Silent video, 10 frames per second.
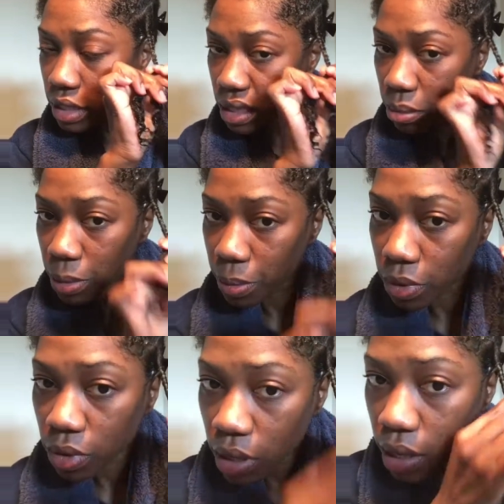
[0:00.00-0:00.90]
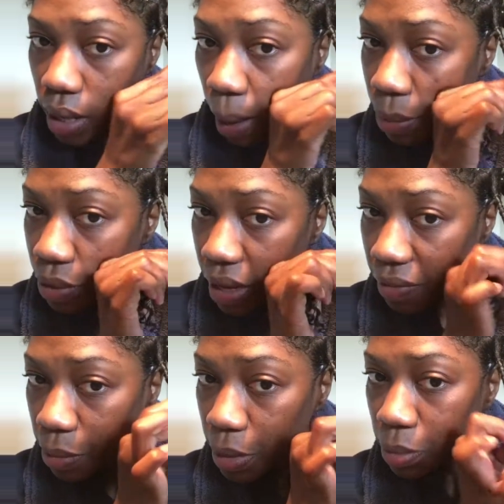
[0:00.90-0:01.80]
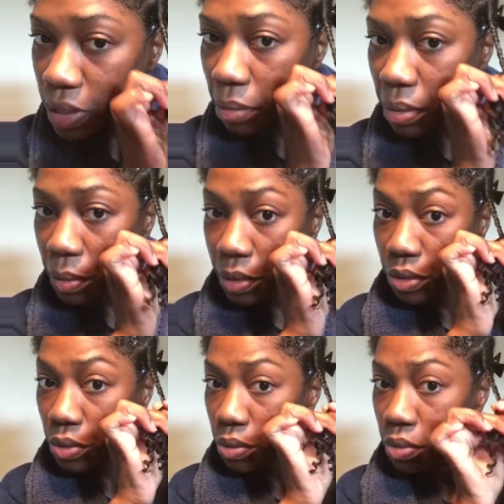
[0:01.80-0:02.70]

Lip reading: And some people, I'm doing that for some people who